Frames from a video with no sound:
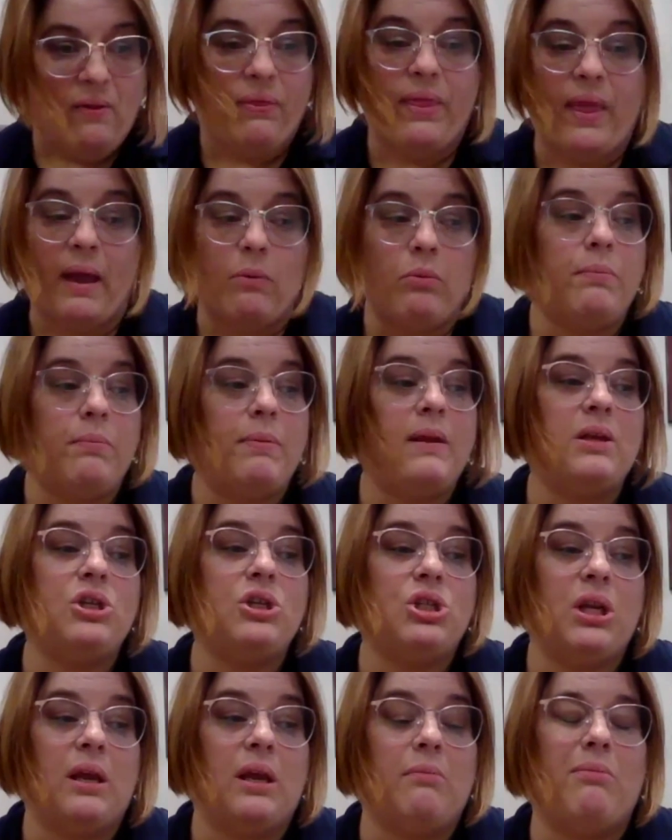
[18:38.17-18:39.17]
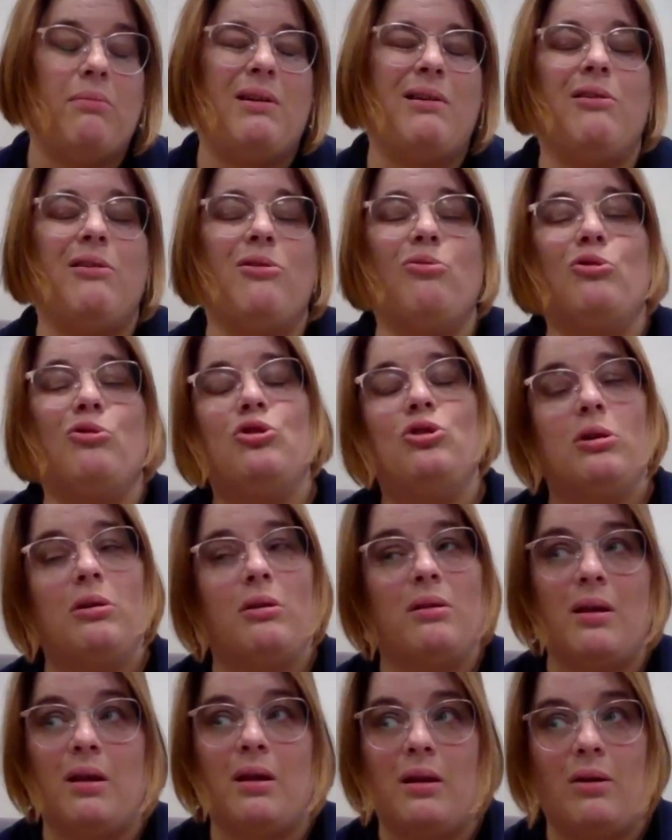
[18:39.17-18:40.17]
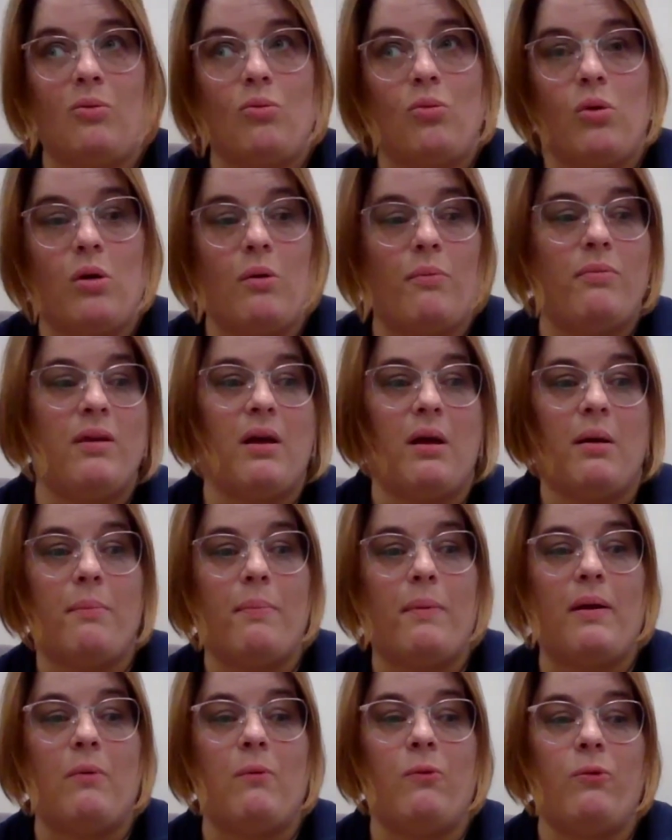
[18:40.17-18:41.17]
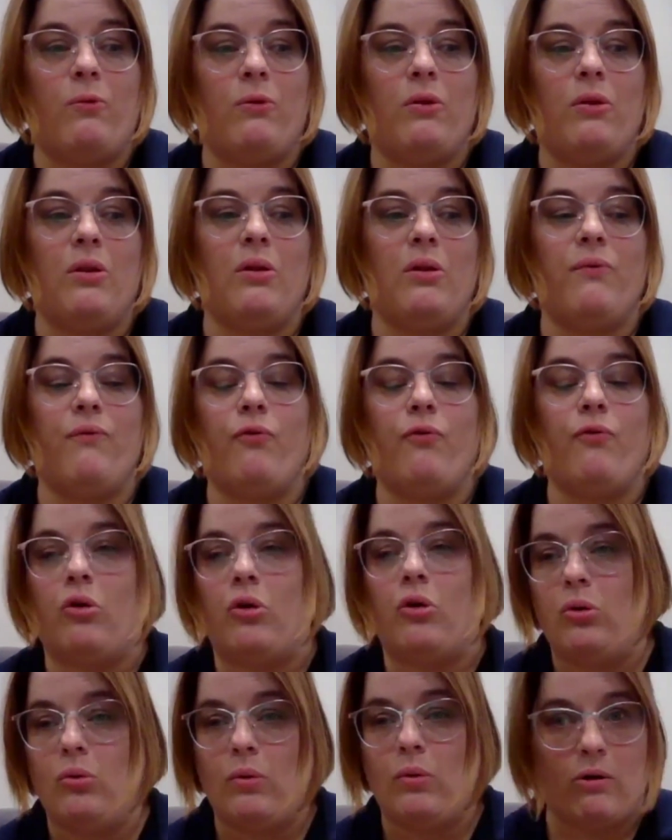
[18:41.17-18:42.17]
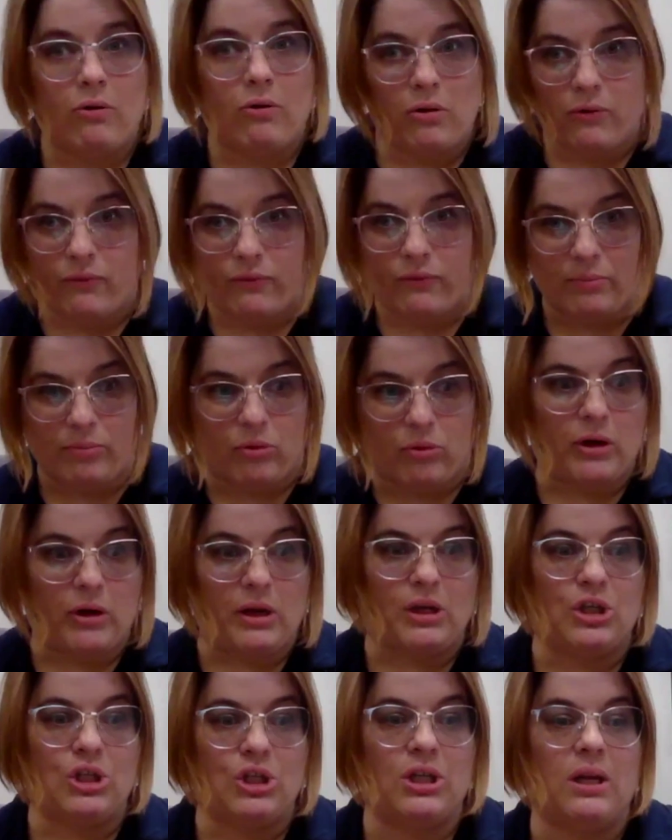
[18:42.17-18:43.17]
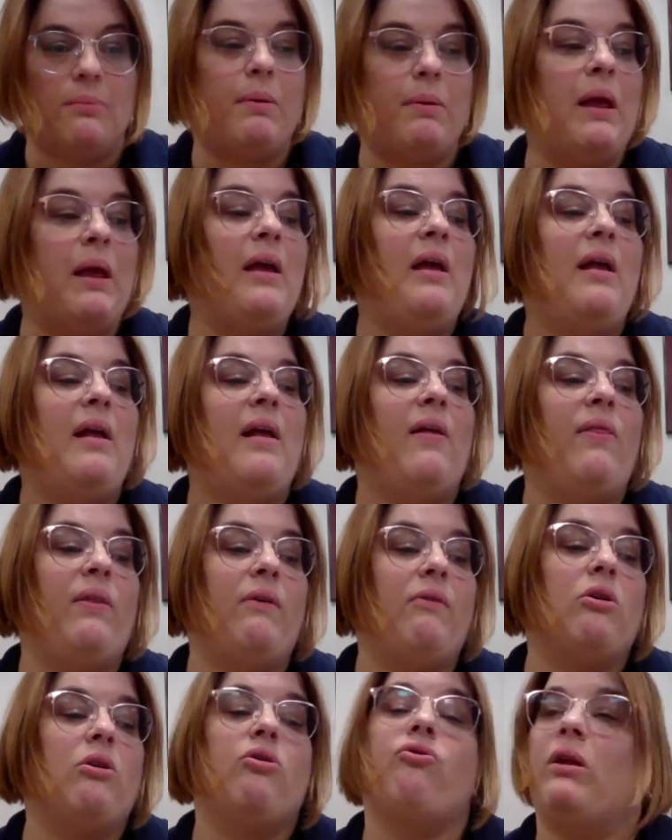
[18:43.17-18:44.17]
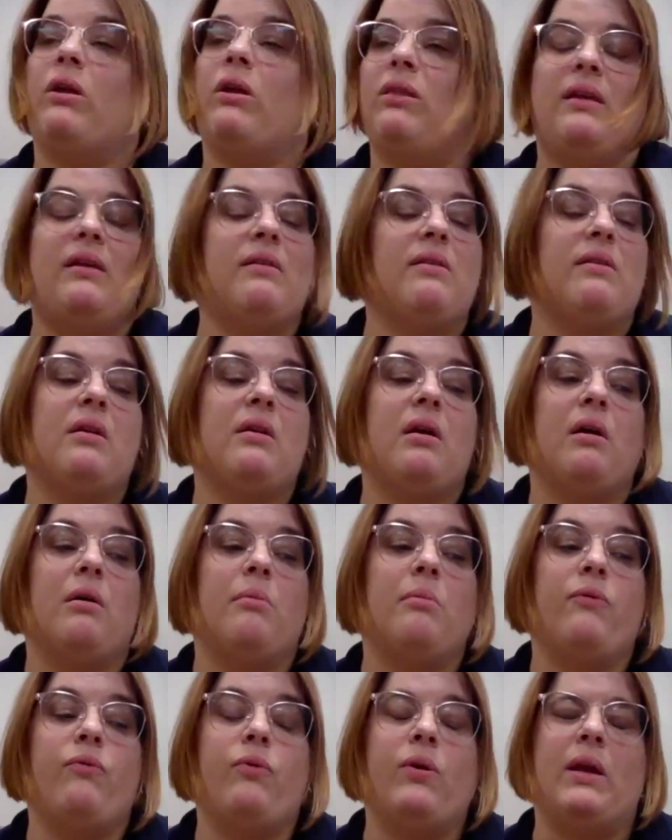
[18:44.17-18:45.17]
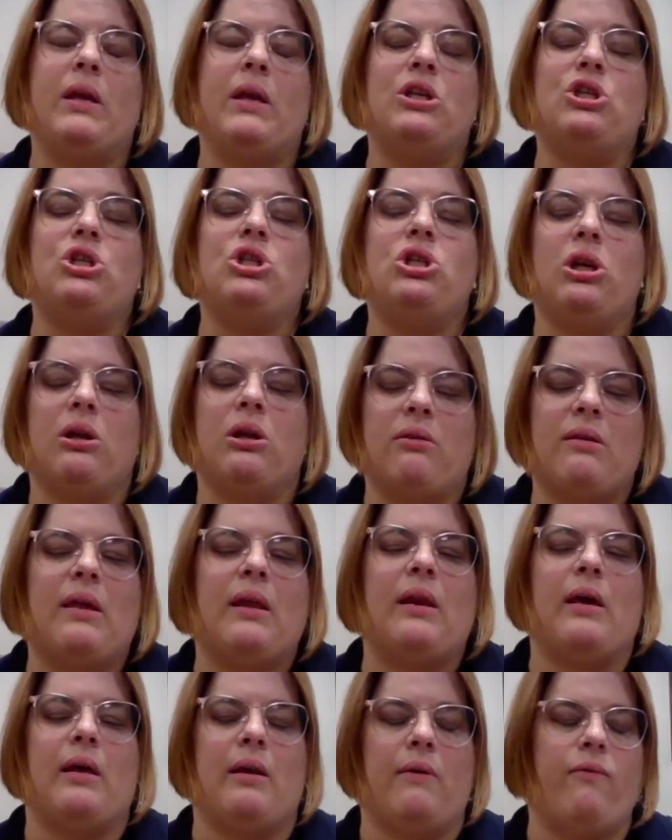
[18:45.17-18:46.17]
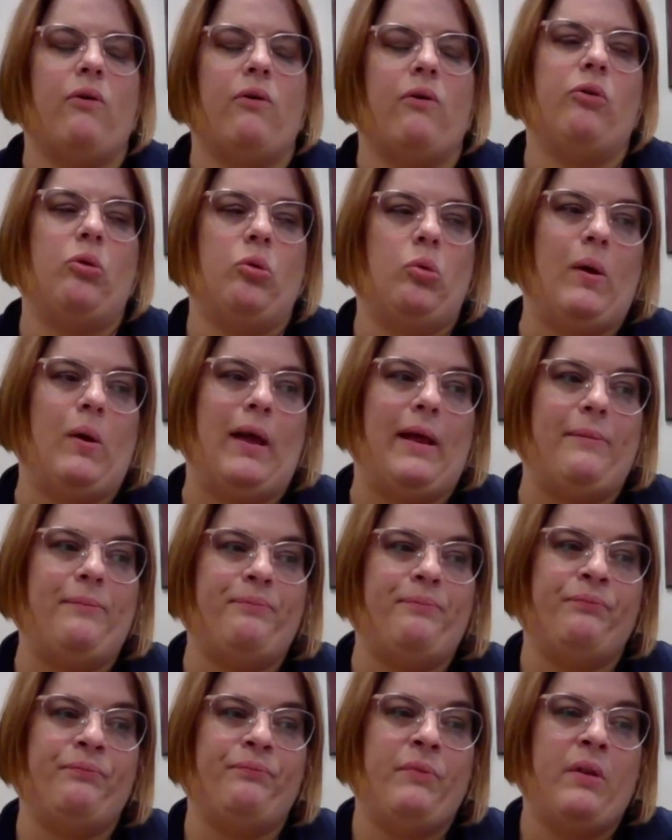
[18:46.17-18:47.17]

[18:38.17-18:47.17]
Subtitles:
That would be a shame because we're just getting warmed up and for a new era of librarianship, and there are great things to come if we can just get out of our own way.